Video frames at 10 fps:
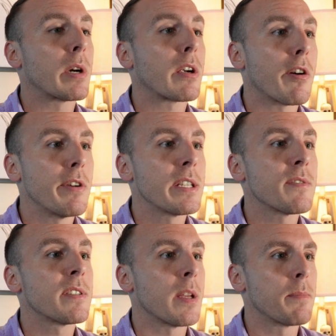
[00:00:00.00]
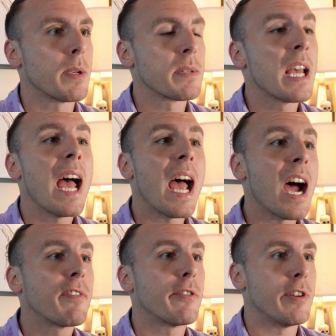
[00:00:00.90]
recurrence of symptoms
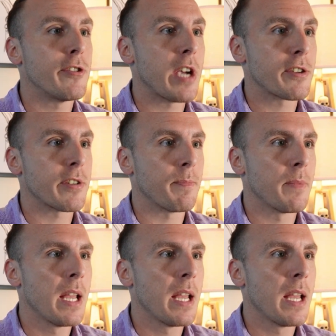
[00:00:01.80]
after injection,